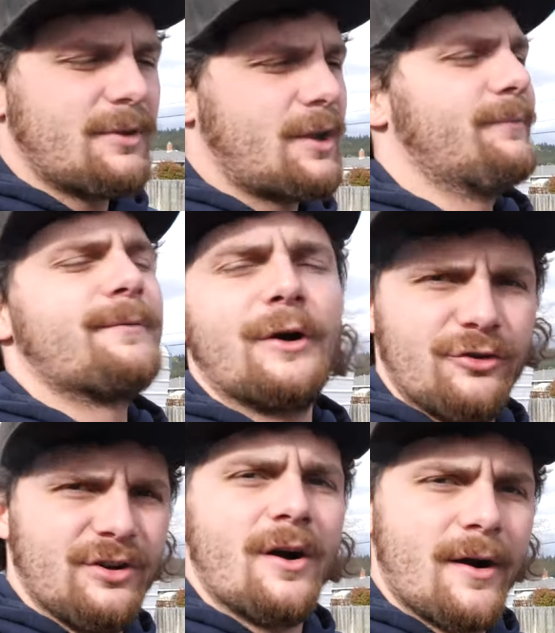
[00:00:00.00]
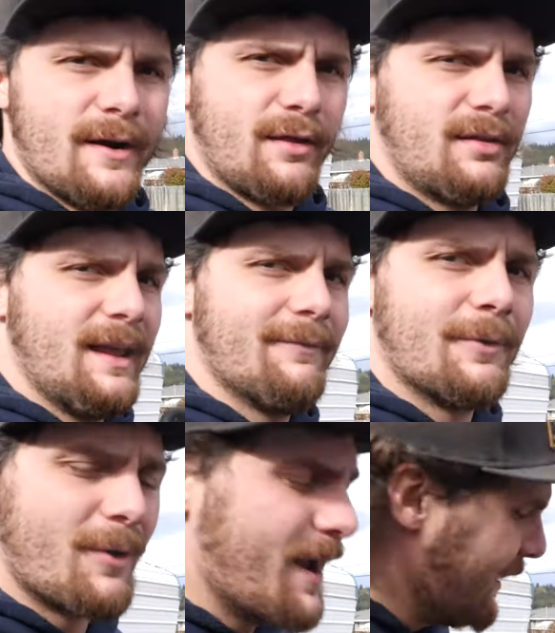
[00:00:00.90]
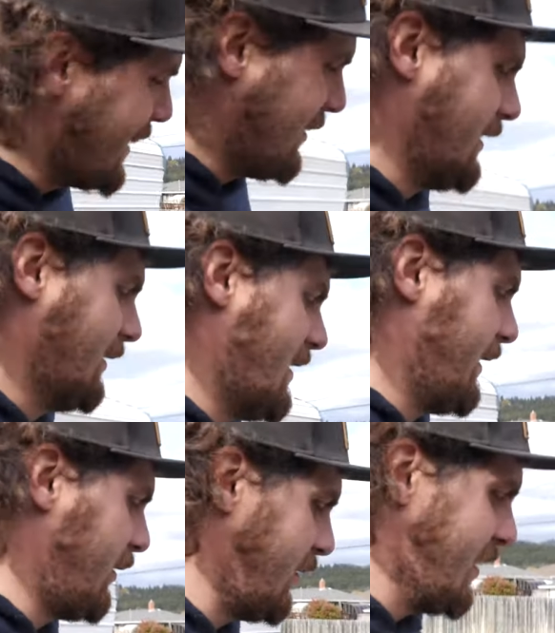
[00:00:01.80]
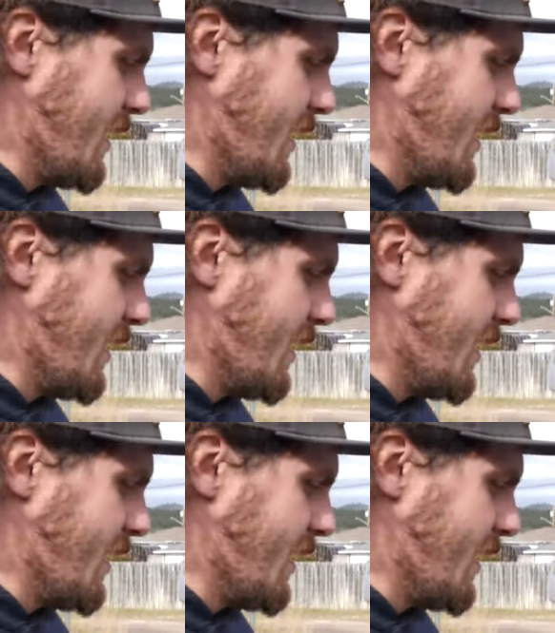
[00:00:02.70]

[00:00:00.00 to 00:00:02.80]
conversion harness to even run the LED lights.